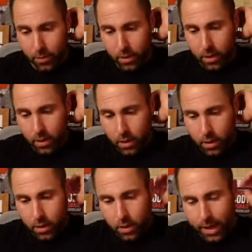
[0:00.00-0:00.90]
Now,
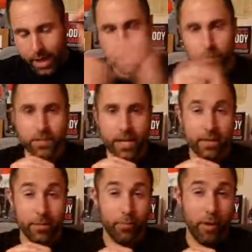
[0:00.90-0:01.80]
as we
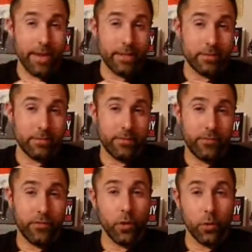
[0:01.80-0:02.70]
said, the brain
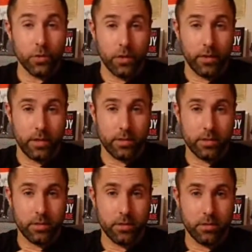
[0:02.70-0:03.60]
fuels on
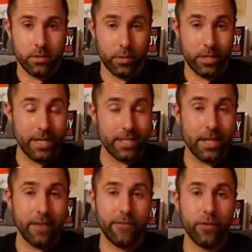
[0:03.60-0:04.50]
this. So it
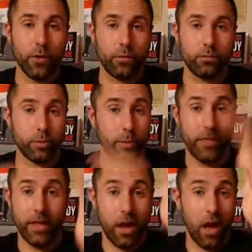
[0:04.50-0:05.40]
needs to have fuel. So we
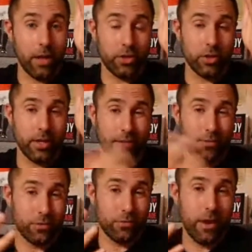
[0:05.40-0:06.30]
think high sugar
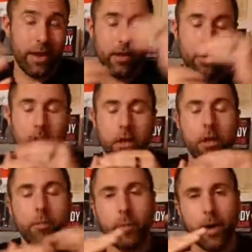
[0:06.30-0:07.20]
levels, great.
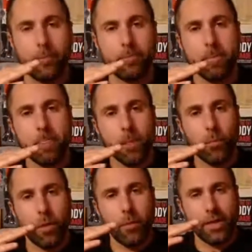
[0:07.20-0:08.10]
But
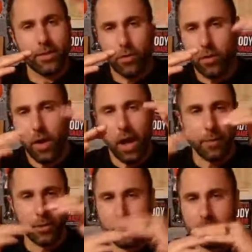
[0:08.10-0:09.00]
when we don't know how
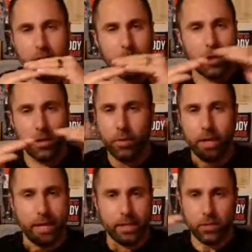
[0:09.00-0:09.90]
much insulin we're going to
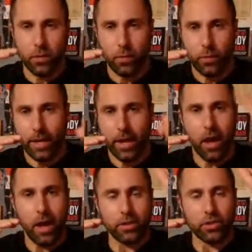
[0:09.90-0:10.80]
release, or we get
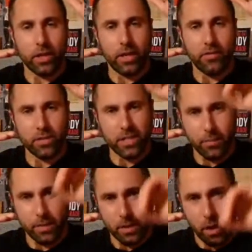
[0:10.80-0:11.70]
high sugar levels and
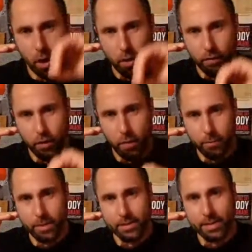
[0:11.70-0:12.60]
then we
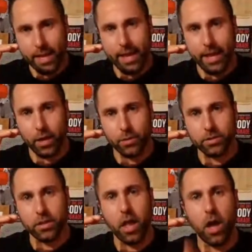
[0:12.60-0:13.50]
overcompensate, it
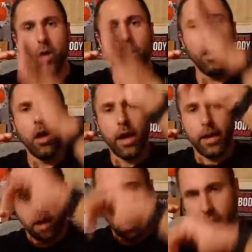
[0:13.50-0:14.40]
goes low
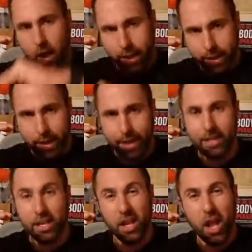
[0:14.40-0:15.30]
and high
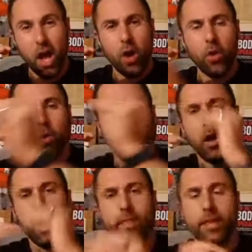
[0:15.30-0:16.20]
and low.
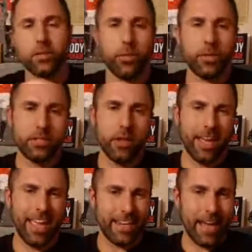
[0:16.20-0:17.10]
And that's when we
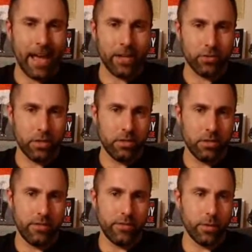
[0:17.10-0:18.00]
start getting hangry.
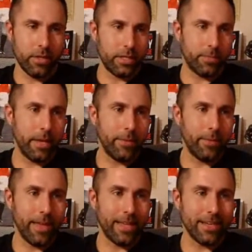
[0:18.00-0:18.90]
If you're one of these
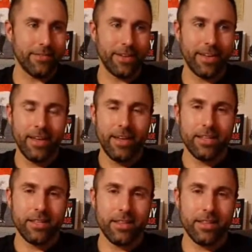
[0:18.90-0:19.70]
people that has ever